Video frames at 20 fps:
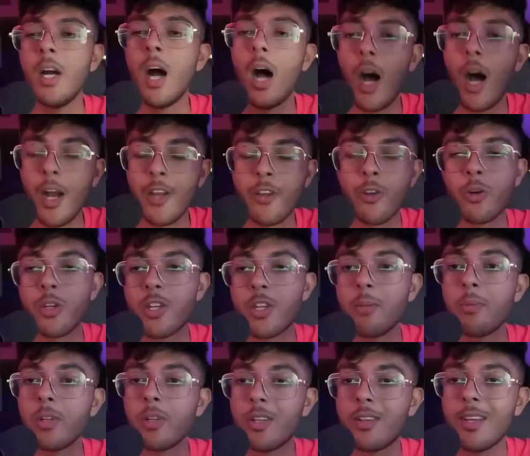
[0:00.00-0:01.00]
it's
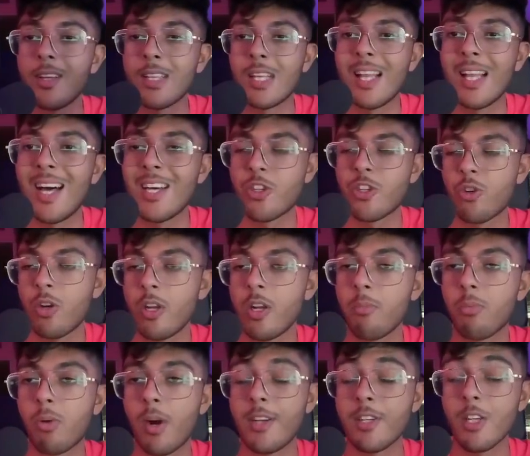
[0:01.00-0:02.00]
able to take the last traded
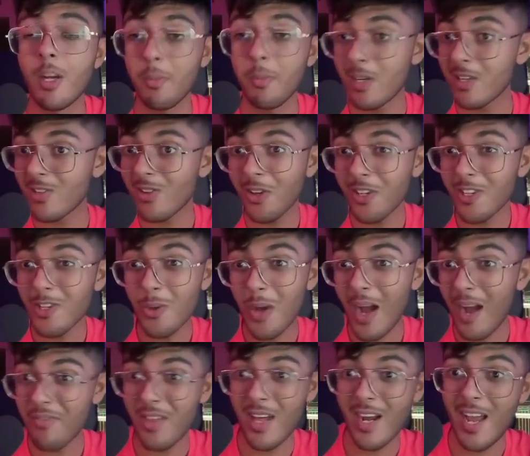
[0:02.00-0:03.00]
price up. And as long as you
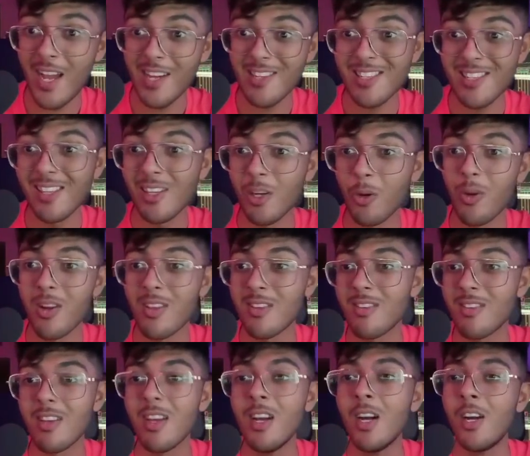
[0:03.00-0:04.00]
have that exit
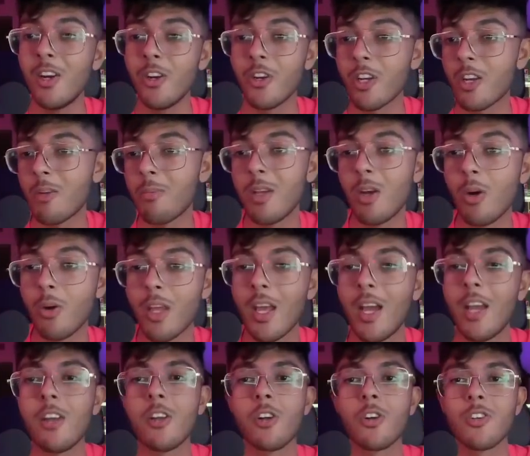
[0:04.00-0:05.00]
liquidity, you're going to be
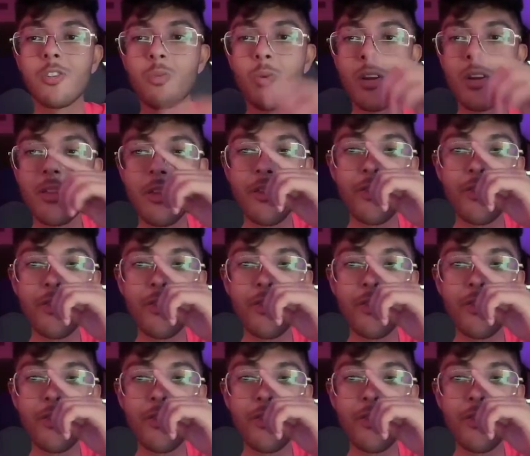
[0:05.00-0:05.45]
okay. Because one of the